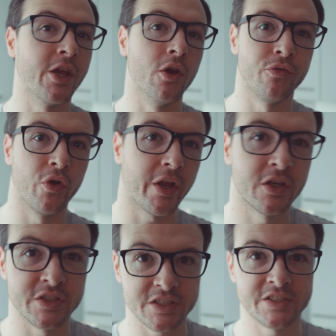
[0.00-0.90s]
go for it,
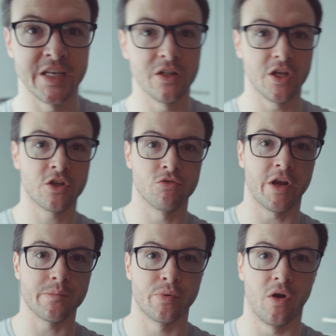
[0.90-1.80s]
because it's still a
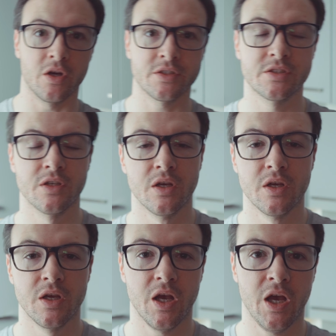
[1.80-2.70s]
great price
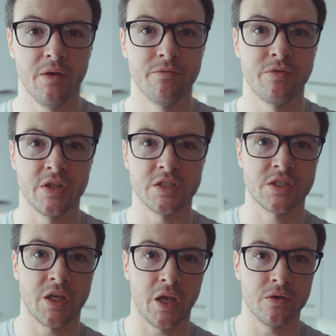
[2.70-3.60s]
for this
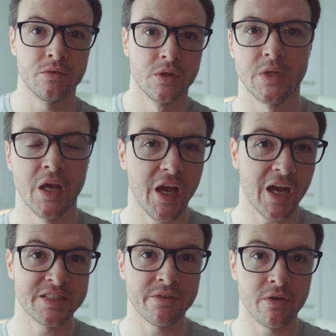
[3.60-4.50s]
scale.
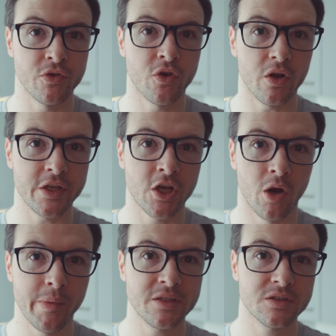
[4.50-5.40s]
As ever, if you've got any
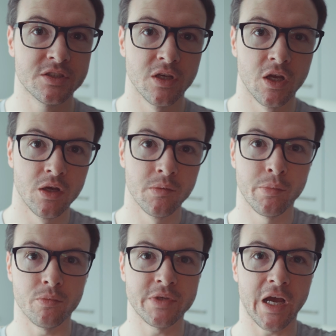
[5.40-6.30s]
comments,
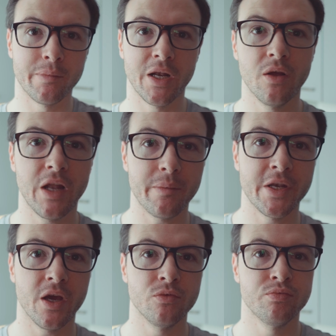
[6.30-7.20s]
put them down below, let me
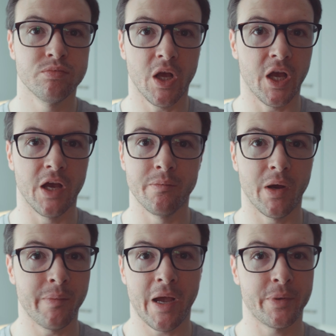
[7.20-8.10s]
know.
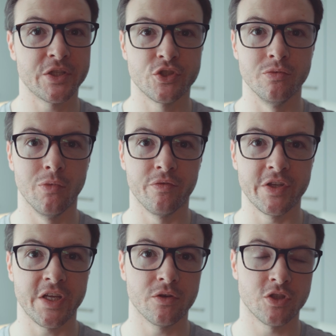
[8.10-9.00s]
I'm happy to do more
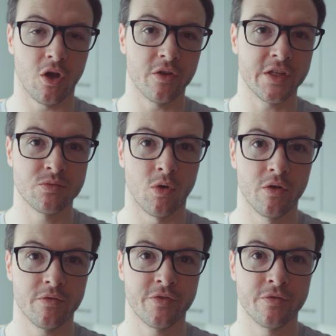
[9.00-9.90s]
videos like this one
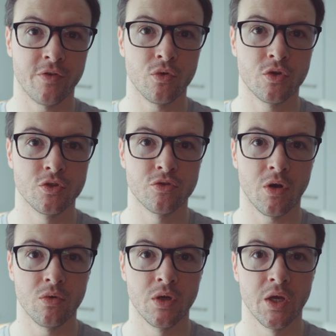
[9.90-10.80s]
for the flow
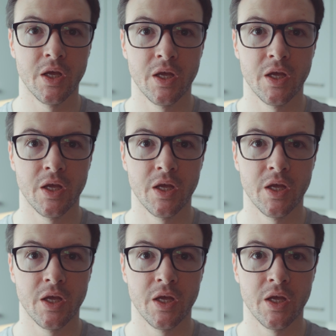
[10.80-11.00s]
control.